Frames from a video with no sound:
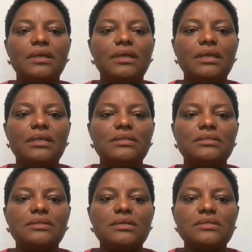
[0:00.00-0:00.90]
it
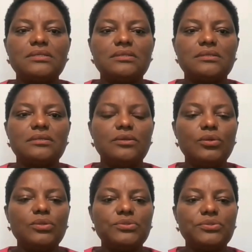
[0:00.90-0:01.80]
just
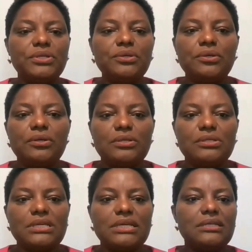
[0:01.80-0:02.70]
looks
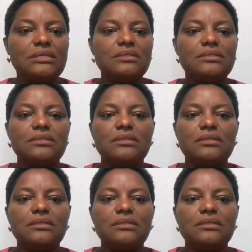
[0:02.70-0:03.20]
ridiculous and